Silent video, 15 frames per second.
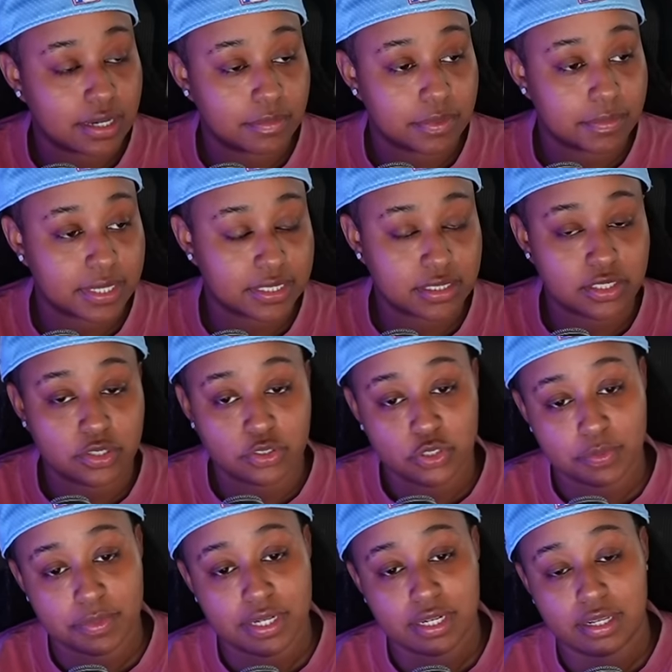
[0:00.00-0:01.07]
coming back to
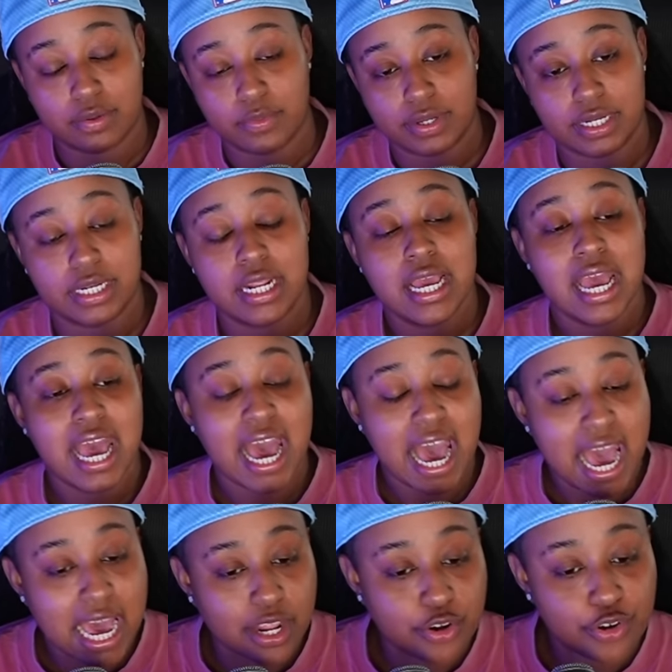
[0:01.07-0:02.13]
social media with it,
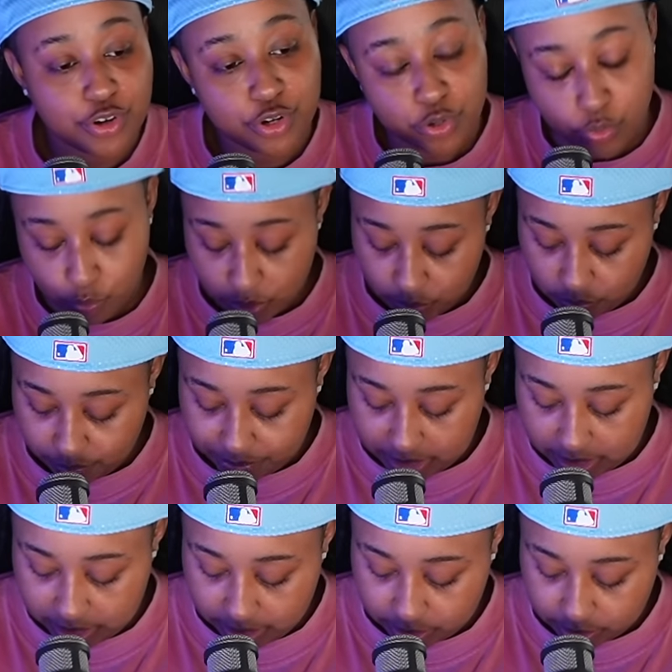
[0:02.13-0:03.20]
I knew we would be
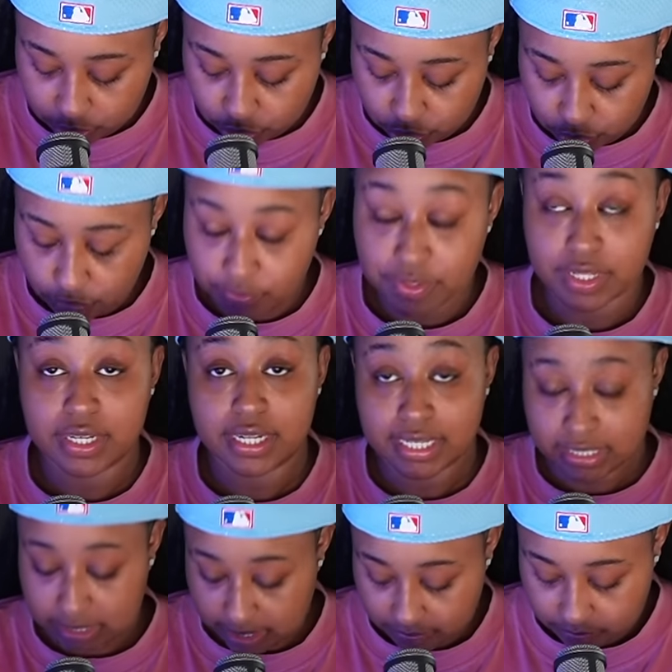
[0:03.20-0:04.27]
hearing the truth in the
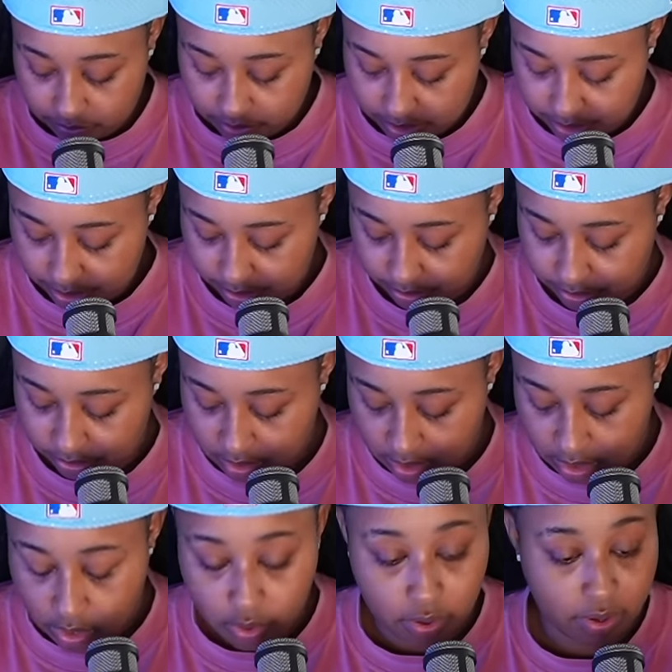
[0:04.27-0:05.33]
next several years.
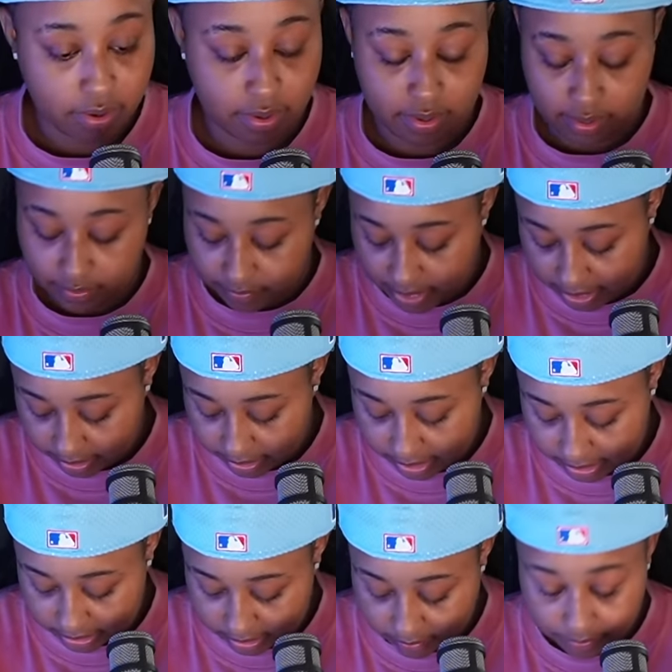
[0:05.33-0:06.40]
Or uh, if not the
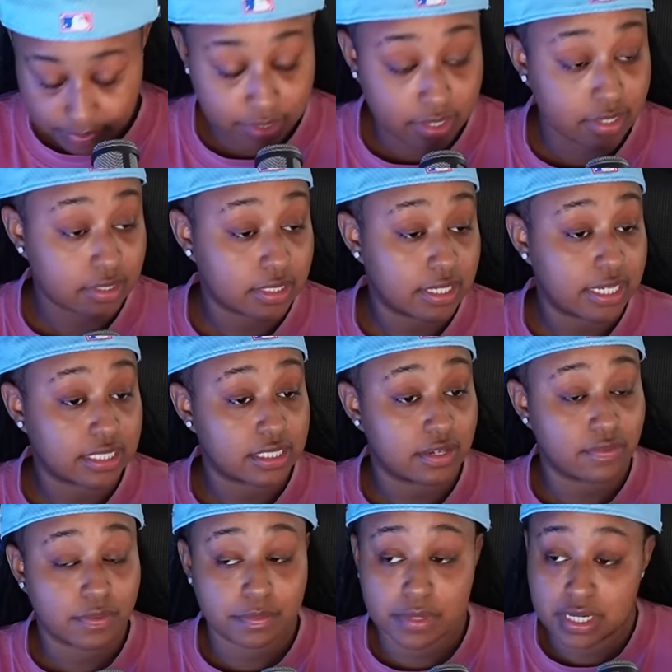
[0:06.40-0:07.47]
next several years, the next
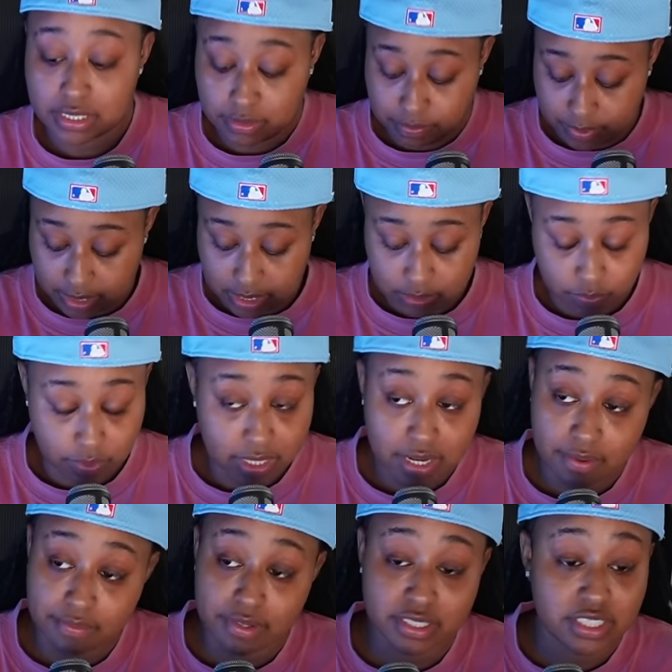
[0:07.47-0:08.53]
several months. Because
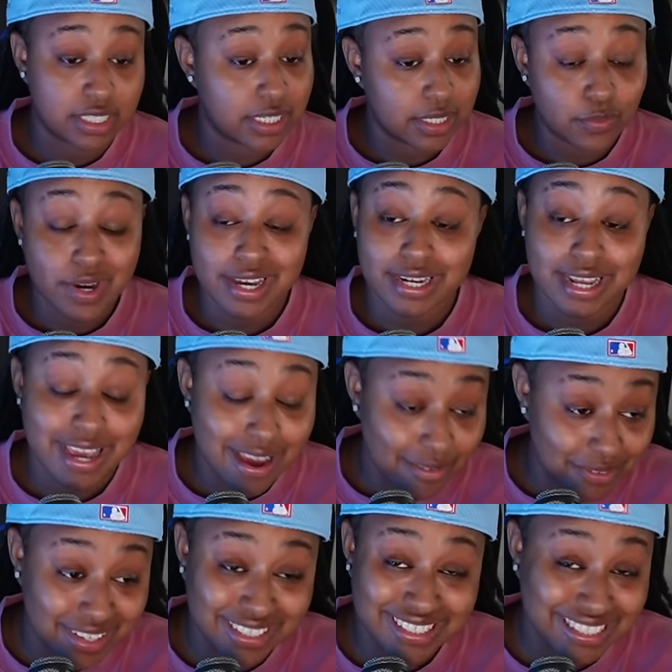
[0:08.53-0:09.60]
whatever she
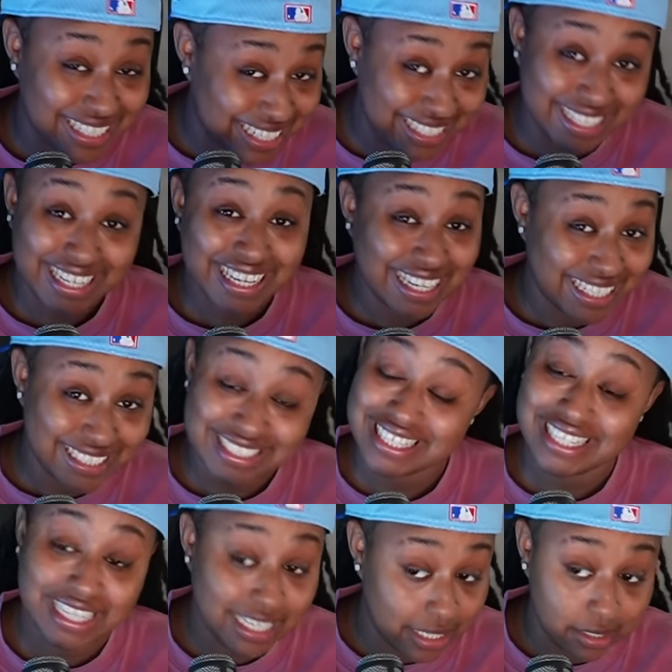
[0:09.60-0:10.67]
whatever she did to
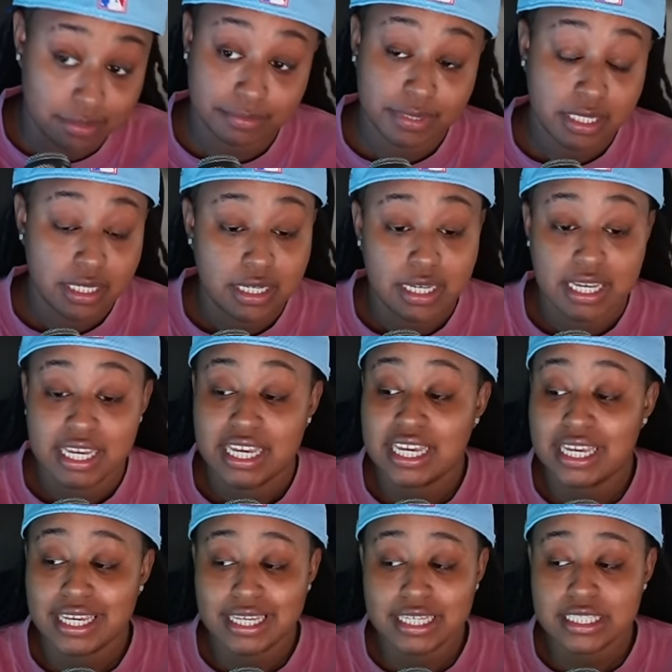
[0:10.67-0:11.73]
him,
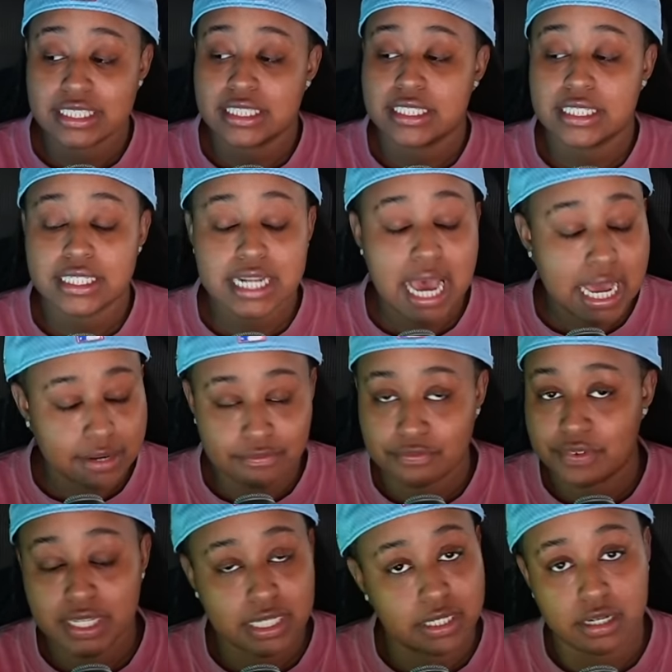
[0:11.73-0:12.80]
he is not
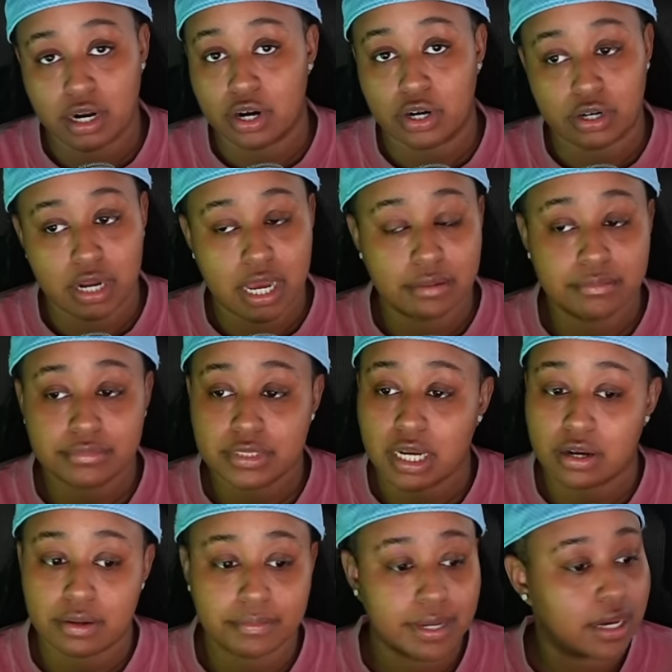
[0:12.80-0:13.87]
feeling her. I'm
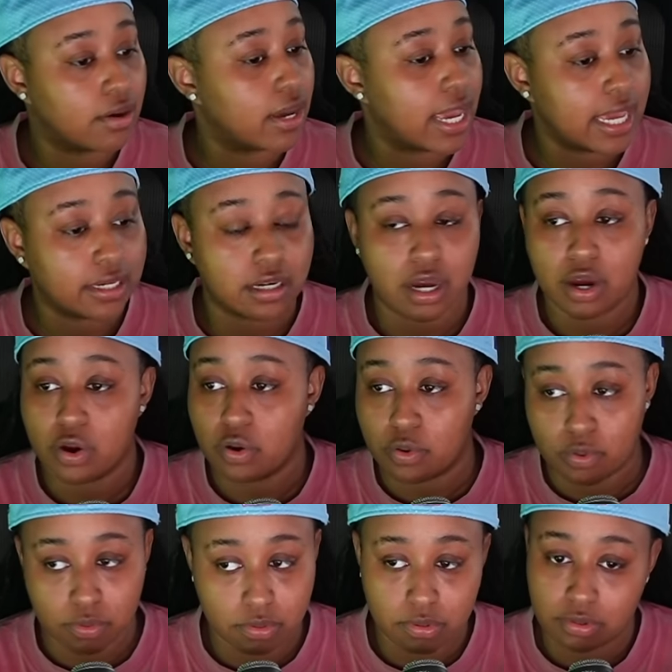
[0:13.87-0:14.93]
talking about at
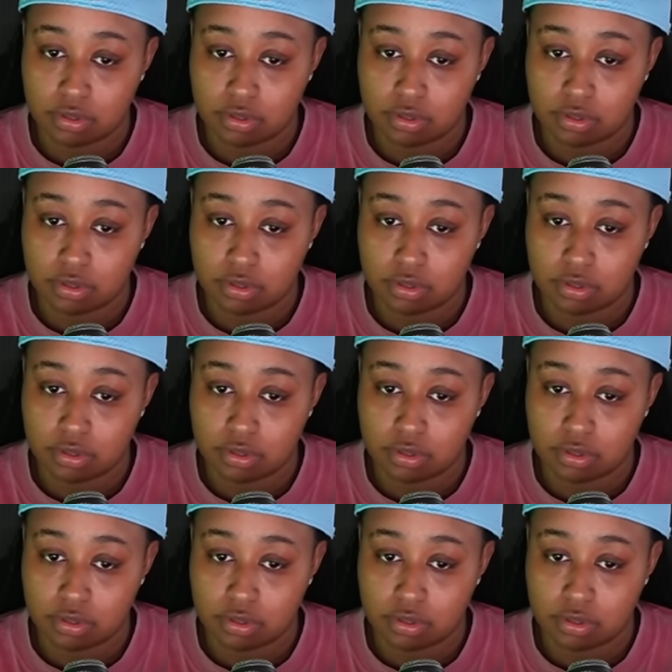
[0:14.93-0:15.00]
all.